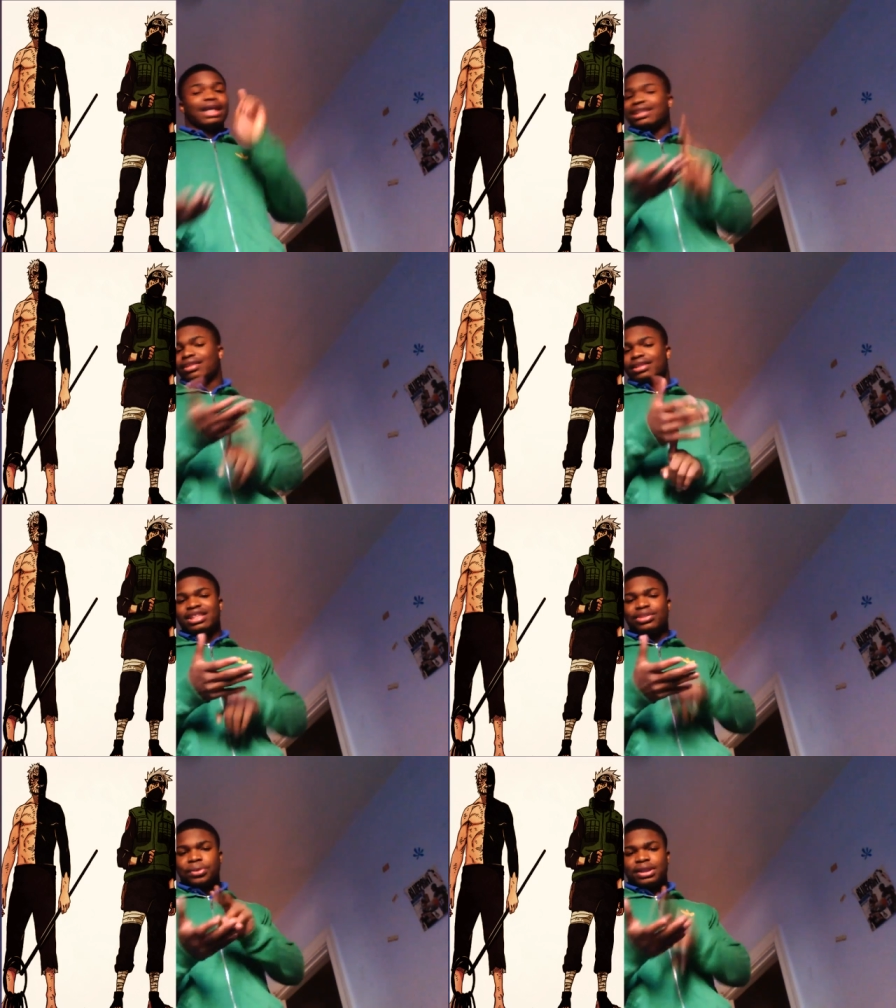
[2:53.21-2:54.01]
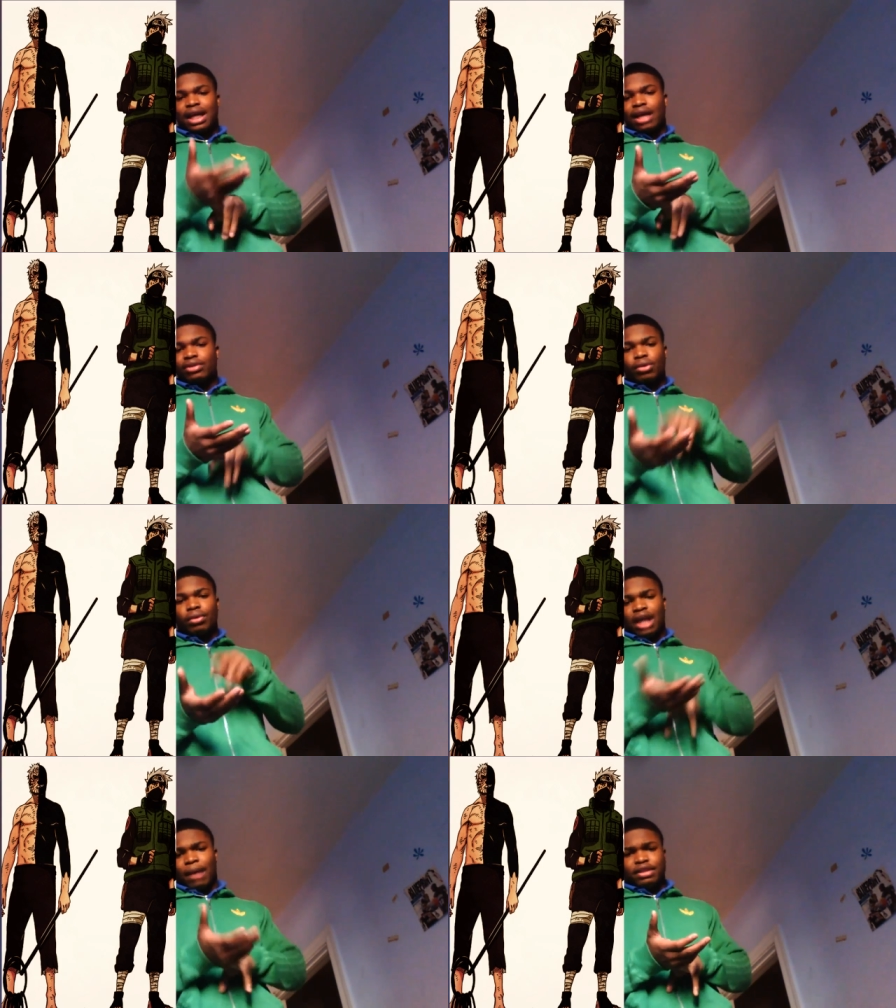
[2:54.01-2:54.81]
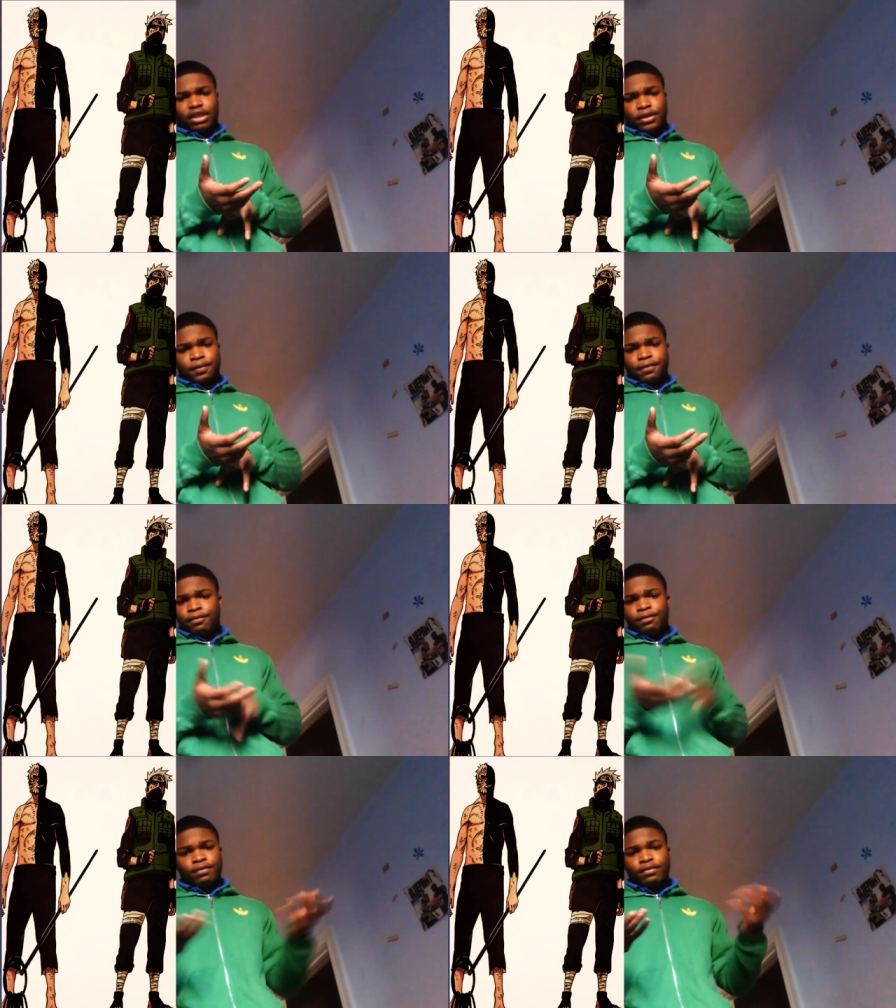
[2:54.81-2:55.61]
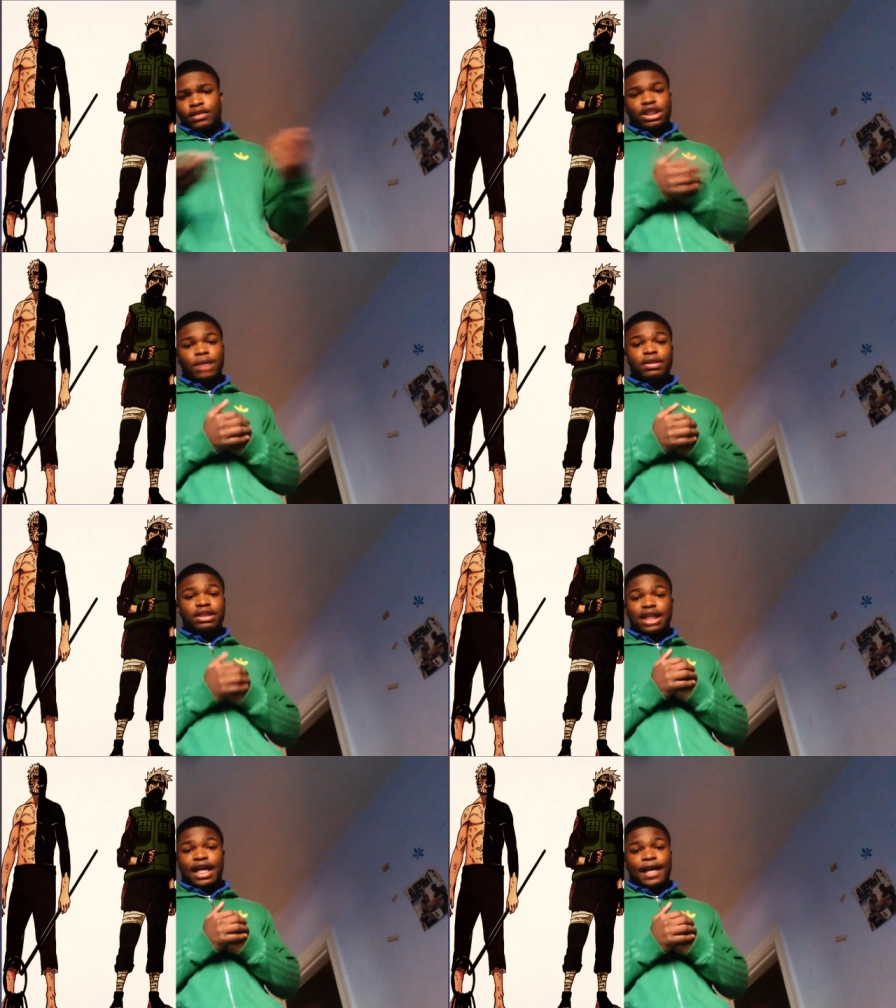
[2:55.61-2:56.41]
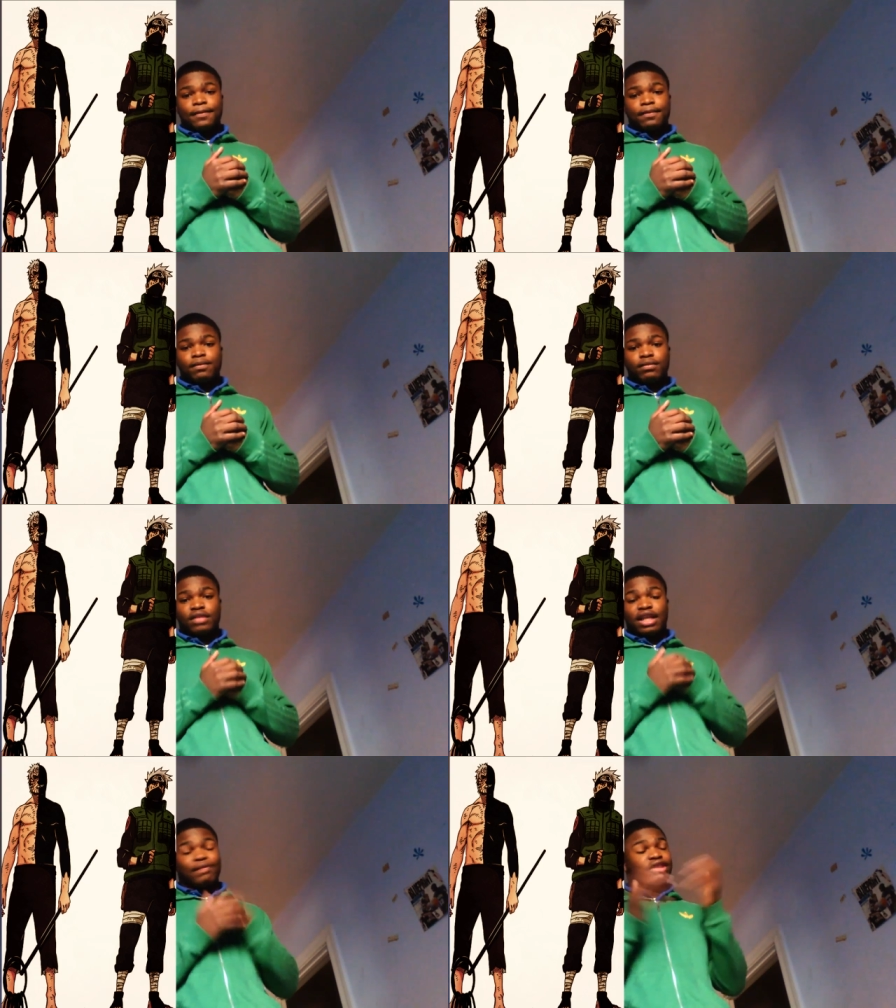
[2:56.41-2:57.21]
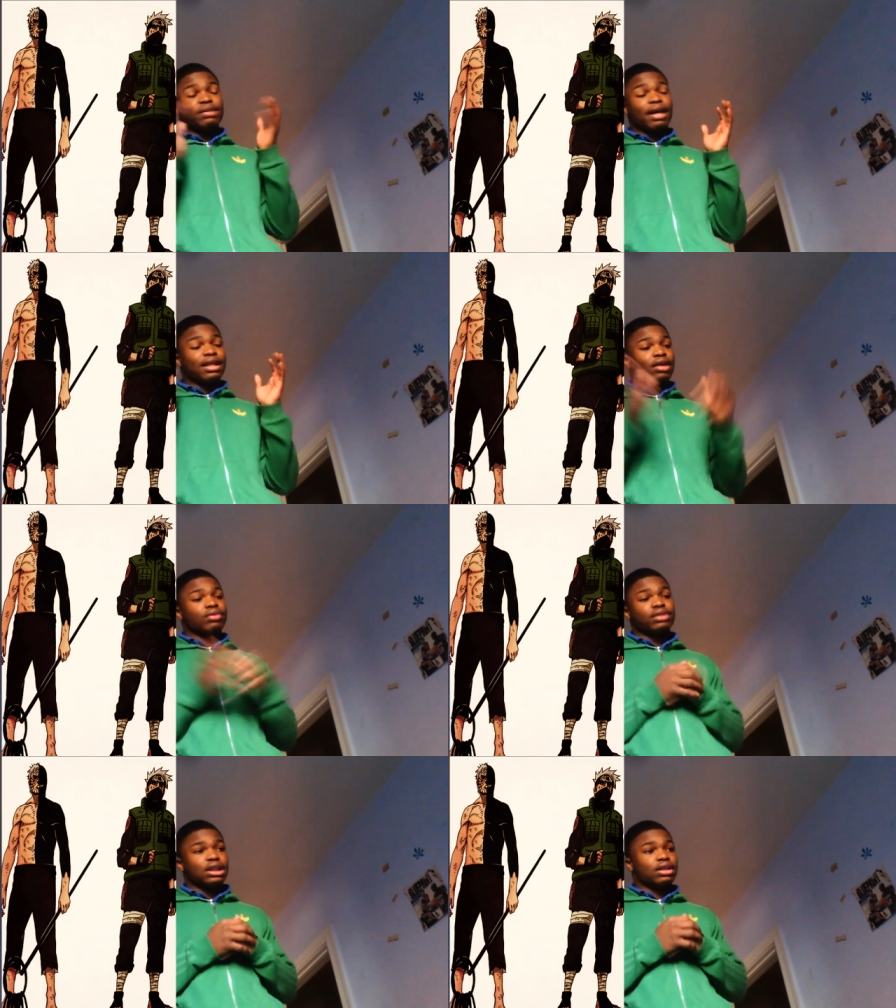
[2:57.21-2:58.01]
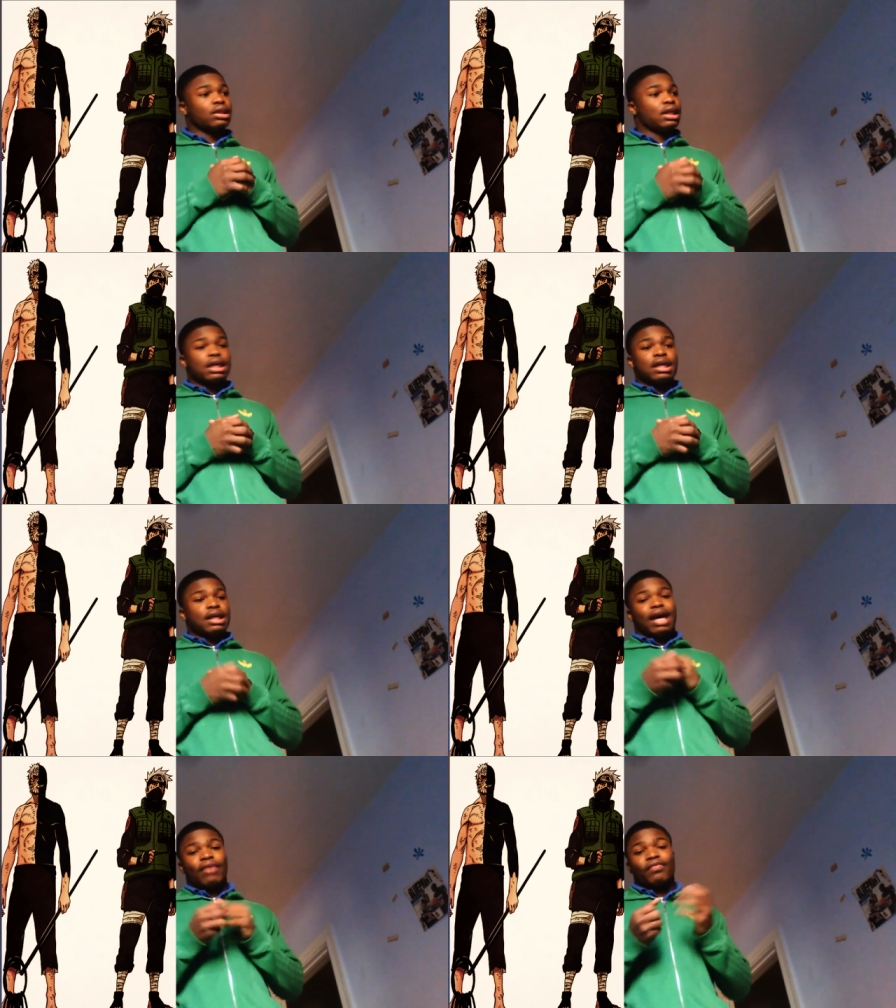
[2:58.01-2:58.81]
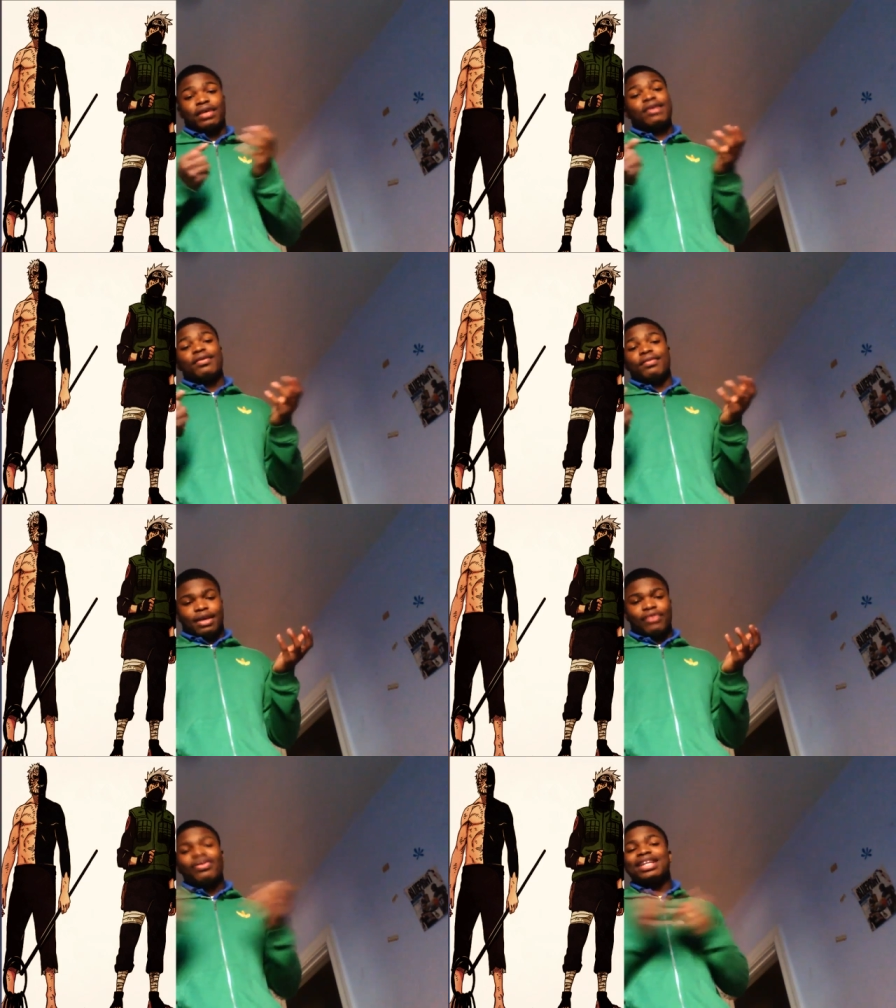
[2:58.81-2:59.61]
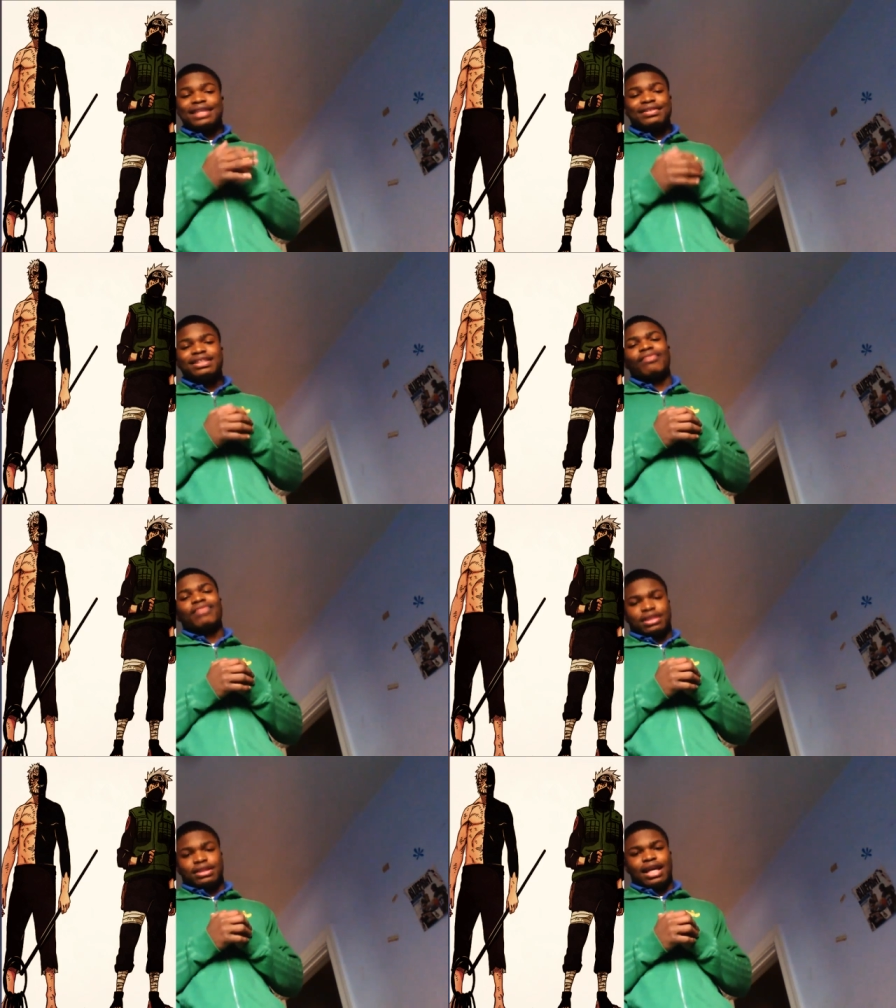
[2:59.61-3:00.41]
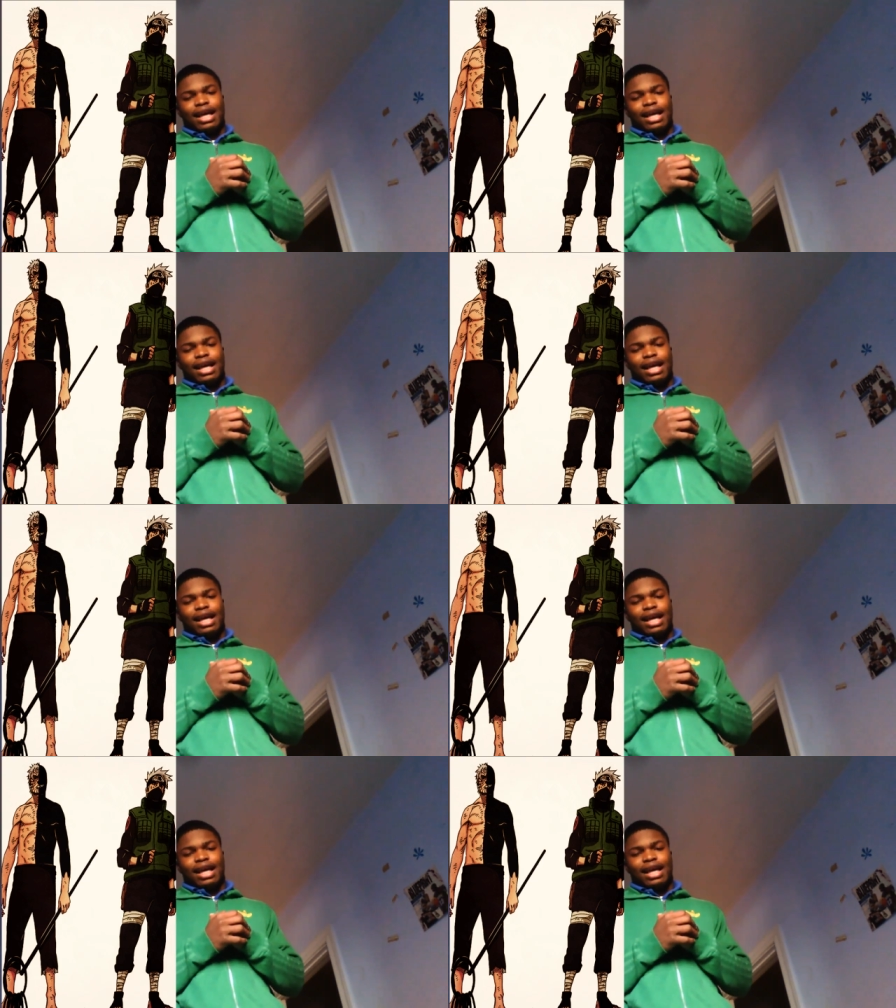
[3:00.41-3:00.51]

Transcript: that's either C-Suite, Danzo, or Yamato. Simple as that. If it's somebody else, then I'm fucking. It's funny as shit if it's the